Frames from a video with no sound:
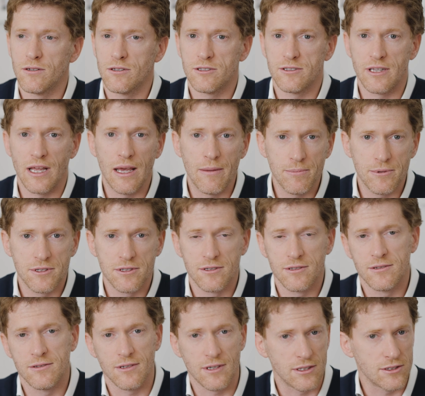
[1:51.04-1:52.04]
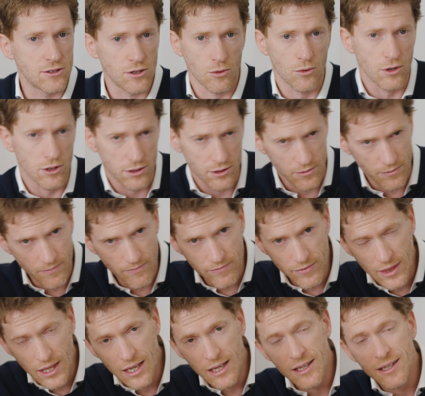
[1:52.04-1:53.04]
steps, and so on.
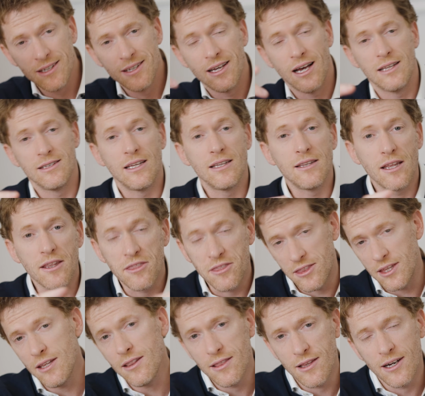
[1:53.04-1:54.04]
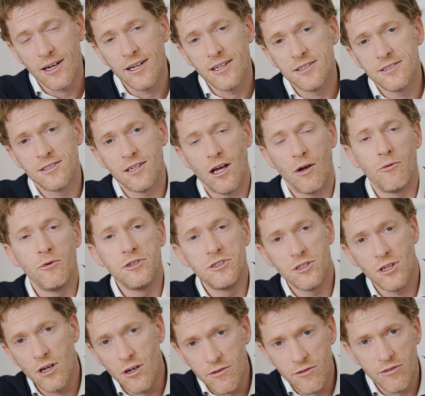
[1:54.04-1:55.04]
And then the thin lines are
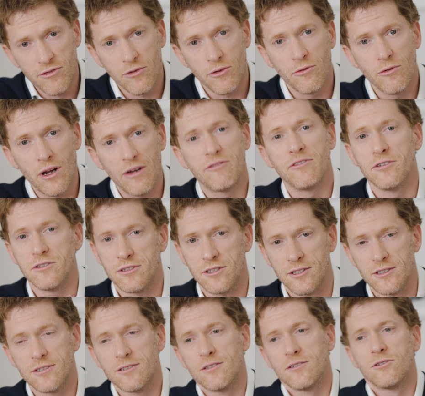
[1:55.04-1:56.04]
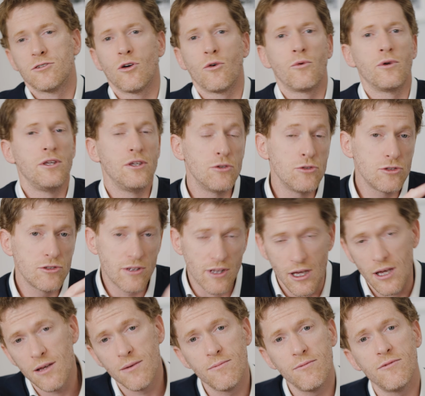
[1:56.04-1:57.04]
reserved for references. So we use
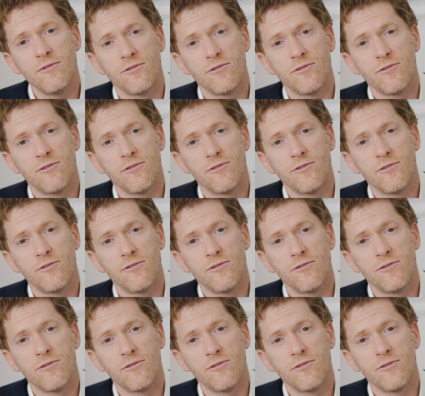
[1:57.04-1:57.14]
them